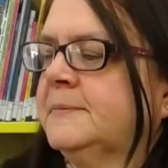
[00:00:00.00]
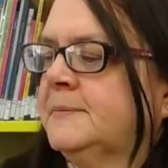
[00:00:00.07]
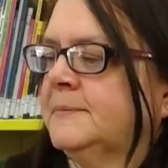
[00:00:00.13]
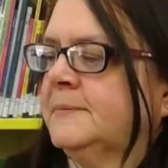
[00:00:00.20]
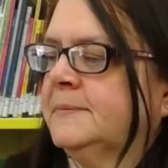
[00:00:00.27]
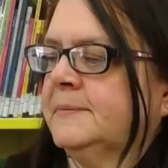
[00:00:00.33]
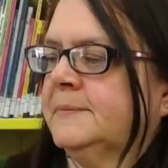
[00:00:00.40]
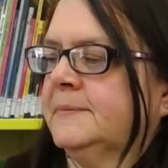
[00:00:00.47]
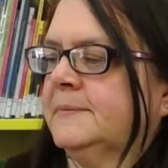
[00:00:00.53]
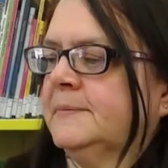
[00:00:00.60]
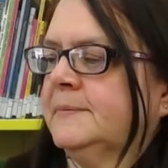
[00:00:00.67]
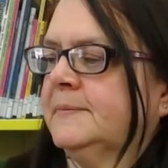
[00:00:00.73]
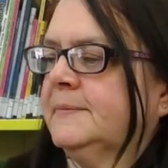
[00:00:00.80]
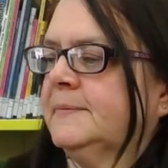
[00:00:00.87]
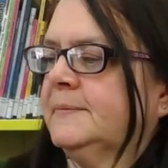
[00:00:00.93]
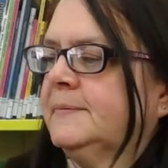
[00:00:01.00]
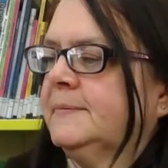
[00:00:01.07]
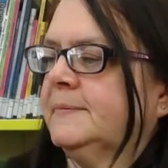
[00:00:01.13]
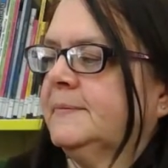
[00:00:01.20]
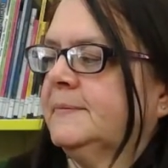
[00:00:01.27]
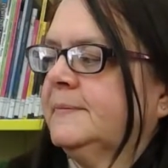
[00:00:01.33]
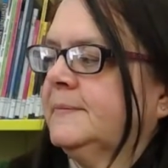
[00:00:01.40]

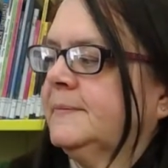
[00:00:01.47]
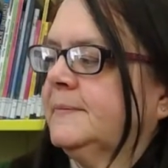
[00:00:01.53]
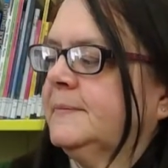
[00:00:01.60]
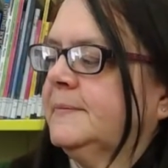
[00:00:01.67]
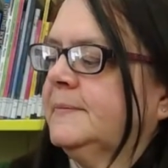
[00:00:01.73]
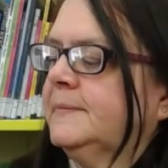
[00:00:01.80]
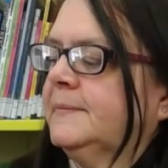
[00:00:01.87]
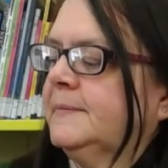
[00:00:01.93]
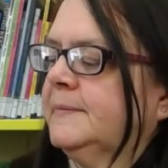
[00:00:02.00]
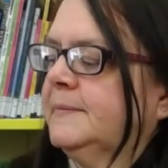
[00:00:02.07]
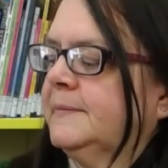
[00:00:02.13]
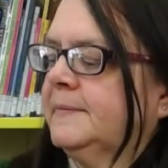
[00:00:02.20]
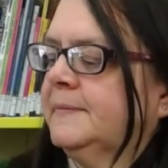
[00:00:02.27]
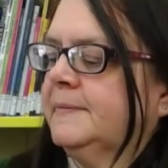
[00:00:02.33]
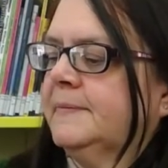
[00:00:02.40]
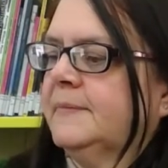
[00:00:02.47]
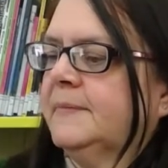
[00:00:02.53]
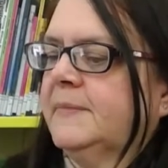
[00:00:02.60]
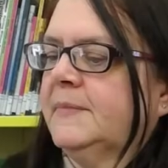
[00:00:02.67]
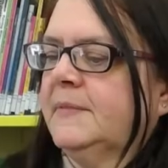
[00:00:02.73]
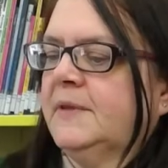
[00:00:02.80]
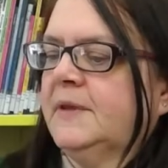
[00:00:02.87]

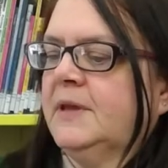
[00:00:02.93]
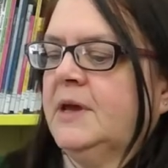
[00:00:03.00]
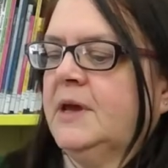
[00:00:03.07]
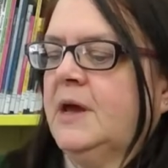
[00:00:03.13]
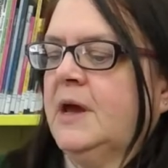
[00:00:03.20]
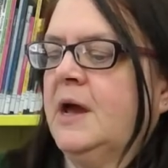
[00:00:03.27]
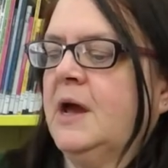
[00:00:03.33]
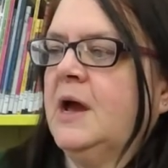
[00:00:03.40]
(silence)